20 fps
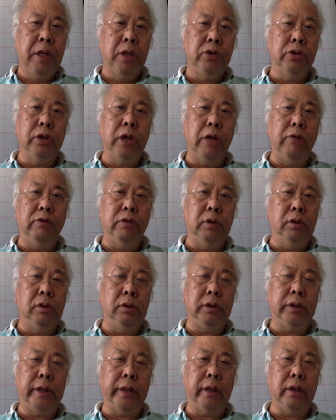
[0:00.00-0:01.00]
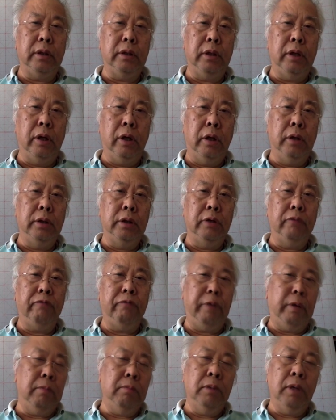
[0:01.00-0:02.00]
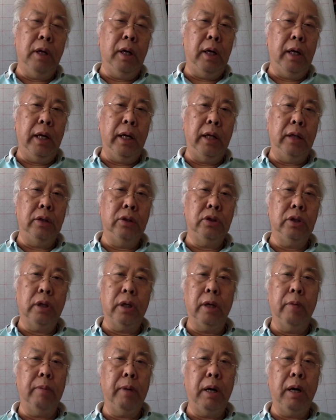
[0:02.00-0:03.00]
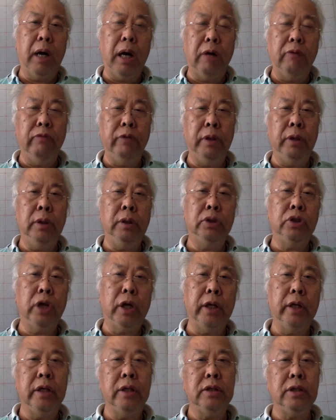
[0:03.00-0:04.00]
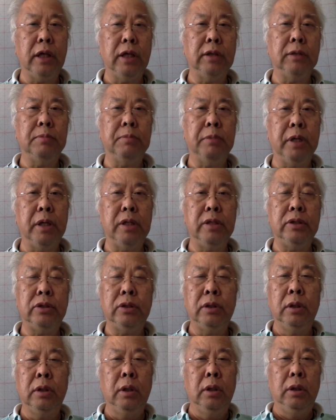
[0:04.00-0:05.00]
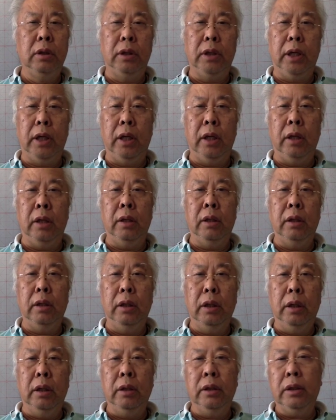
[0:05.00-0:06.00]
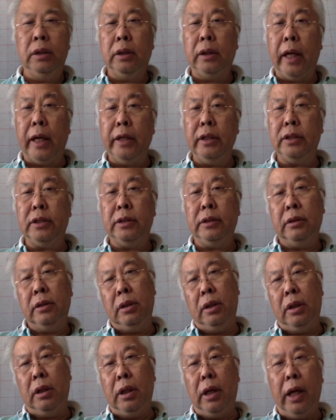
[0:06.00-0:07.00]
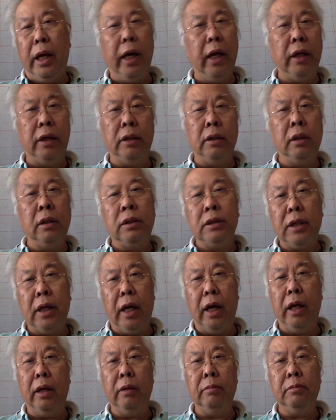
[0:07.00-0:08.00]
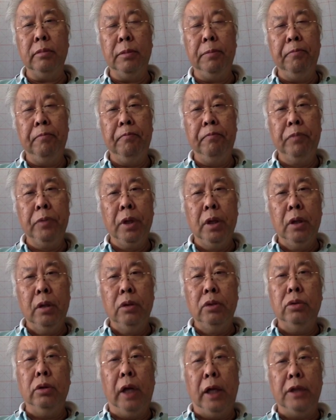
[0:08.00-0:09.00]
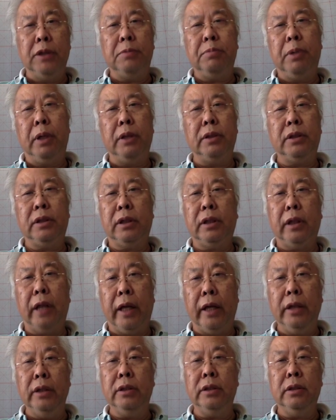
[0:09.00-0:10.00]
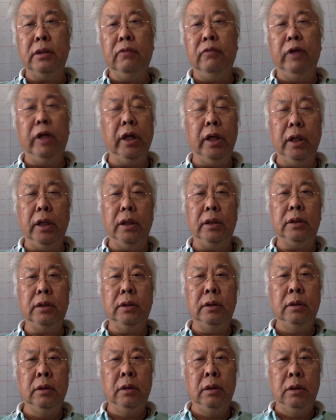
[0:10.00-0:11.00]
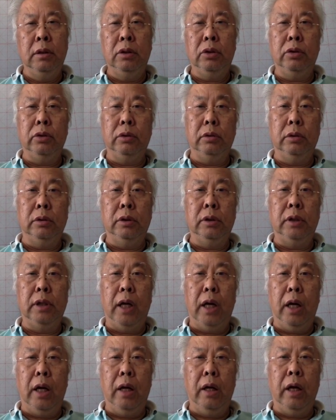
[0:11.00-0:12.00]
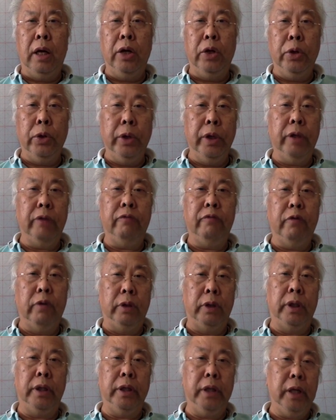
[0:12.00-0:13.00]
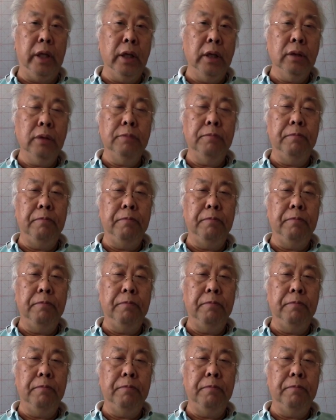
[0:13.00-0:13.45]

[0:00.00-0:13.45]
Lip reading: Today we will take on the theme and talk about how we Chinese express the date and time. To express date, we need to a unit for the year,